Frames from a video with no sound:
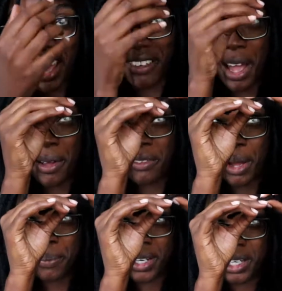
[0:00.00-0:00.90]
If
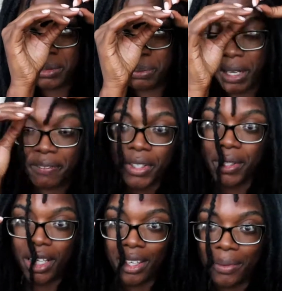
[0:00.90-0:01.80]
I put it up to my
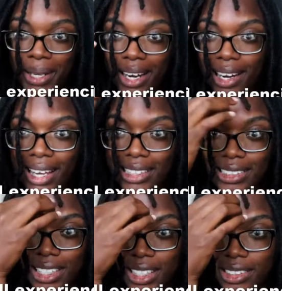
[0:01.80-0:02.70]
forehead where my hairline
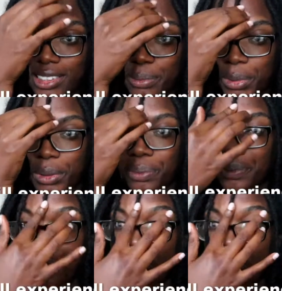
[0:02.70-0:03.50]
starts, boom.